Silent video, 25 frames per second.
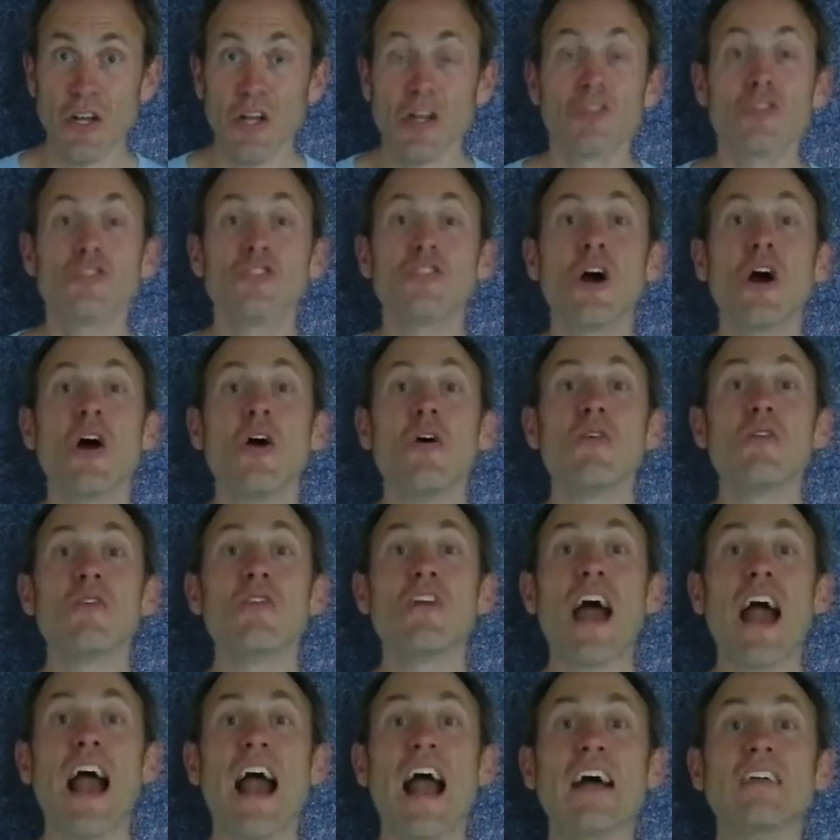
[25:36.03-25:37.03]
so
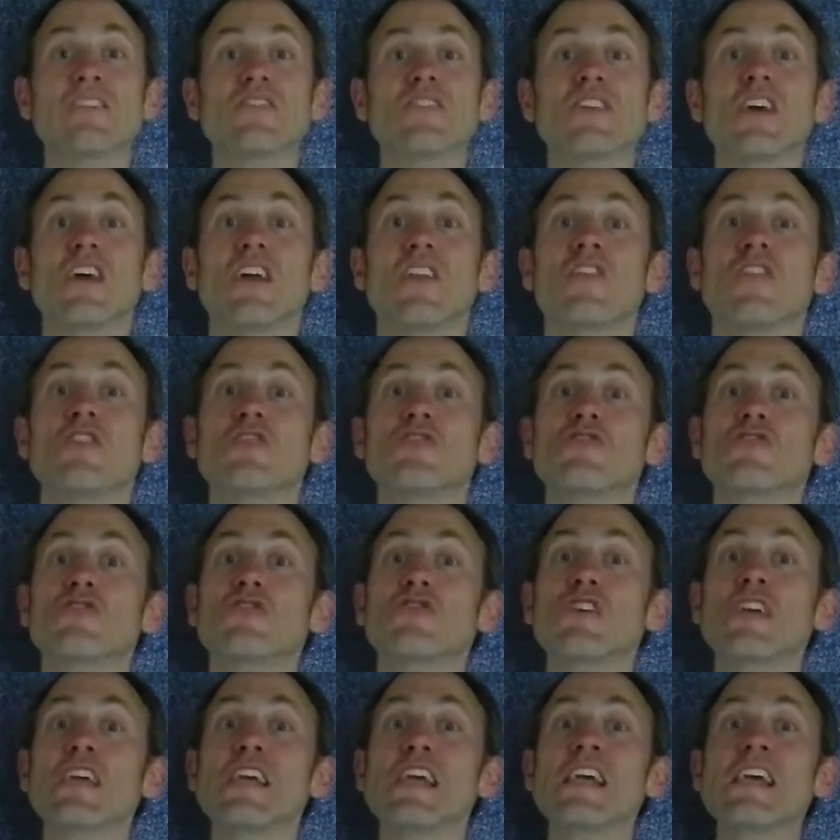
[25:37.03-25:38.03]
that the
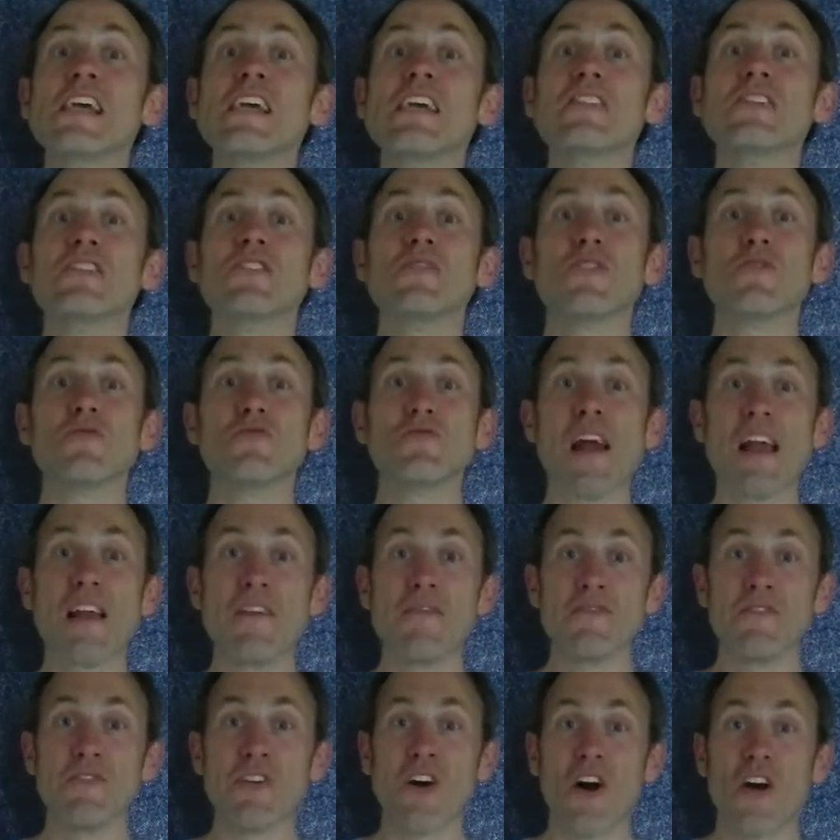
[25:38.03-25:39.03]
trees of the
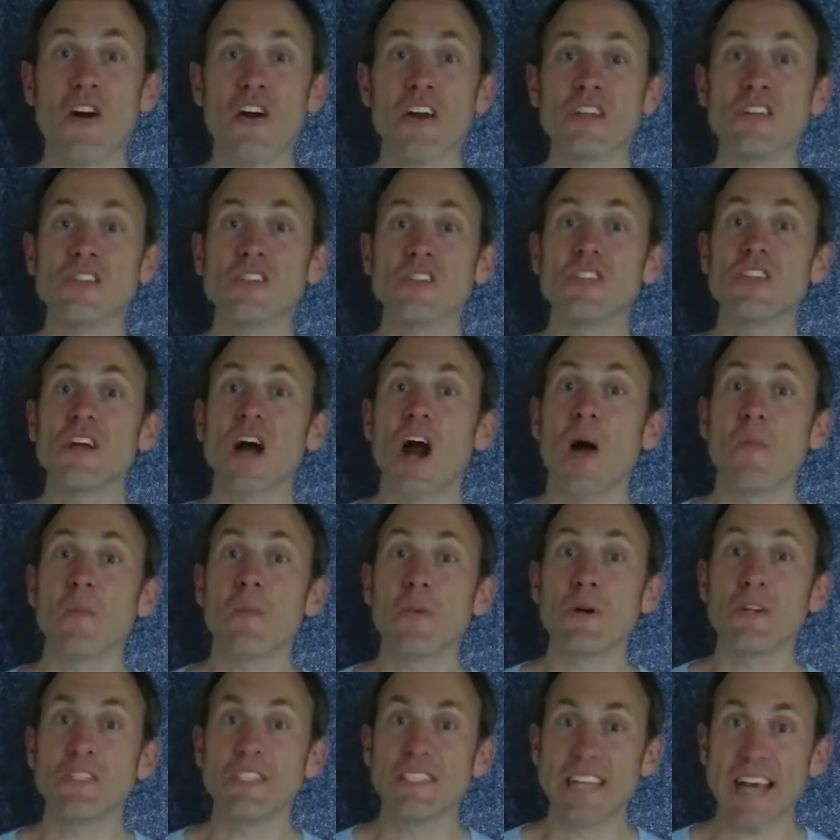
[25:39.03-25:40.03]
rainforest are
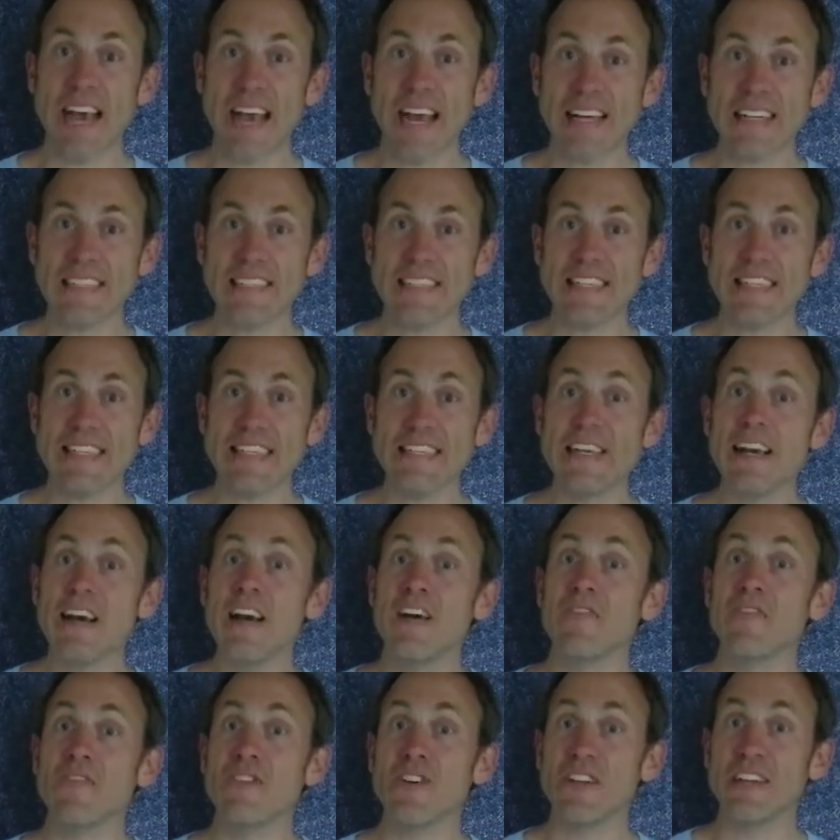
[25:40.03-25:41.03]
protected
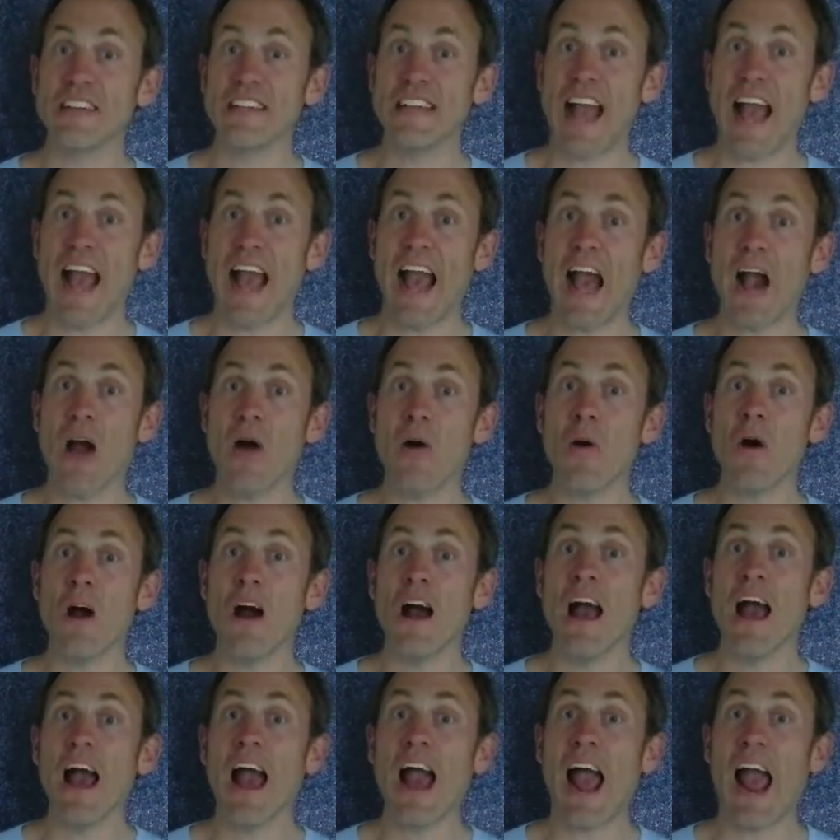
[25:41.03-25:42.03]
for now
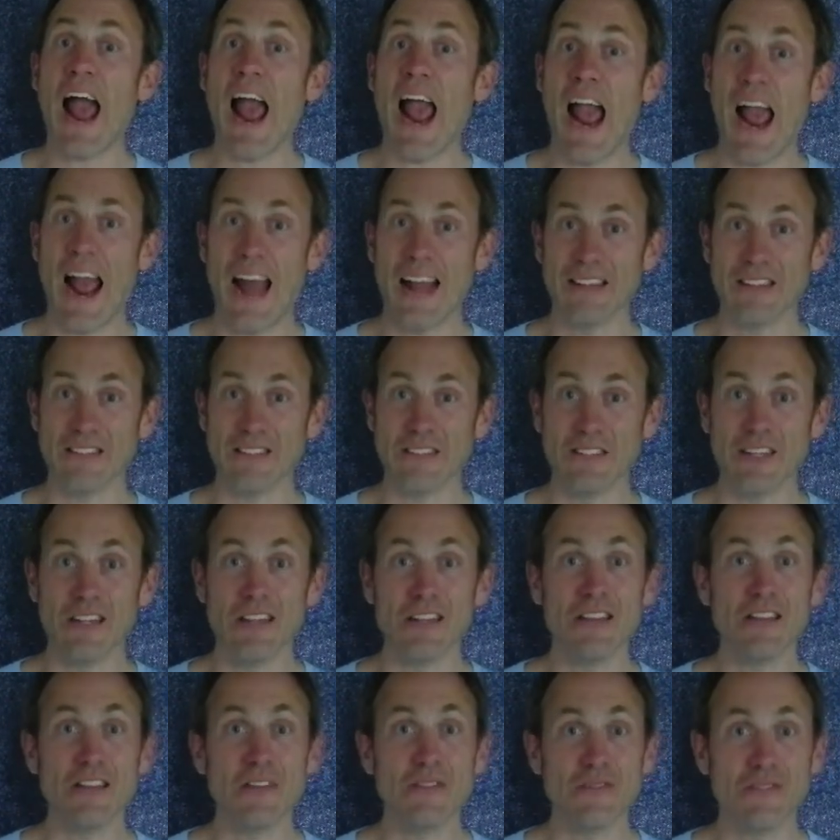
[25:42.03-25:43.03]
and
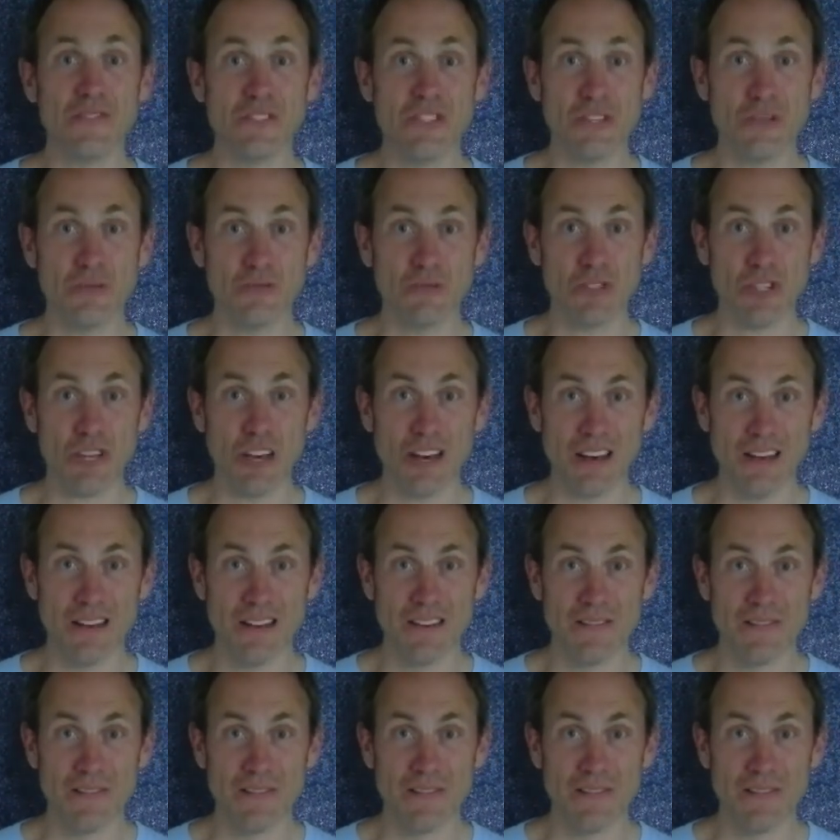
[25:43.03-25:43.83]
the future.